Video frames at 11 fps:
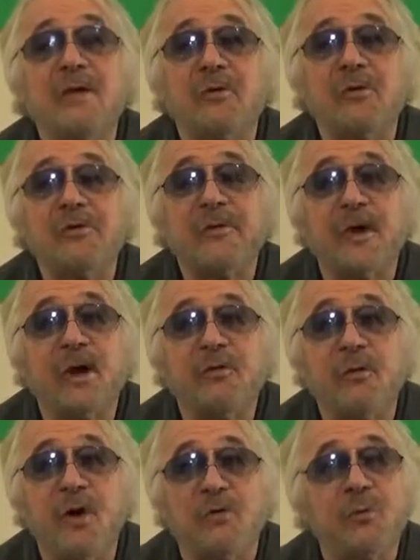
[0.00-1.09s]
levels
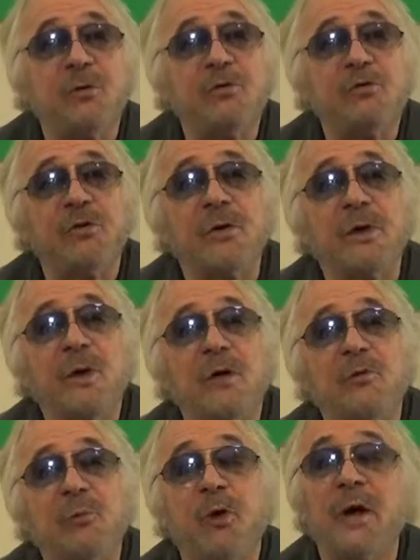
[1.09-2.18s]
of contribution
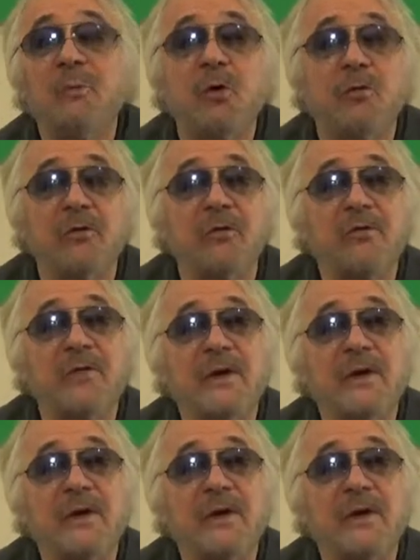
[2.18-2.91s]
of Prime Movers,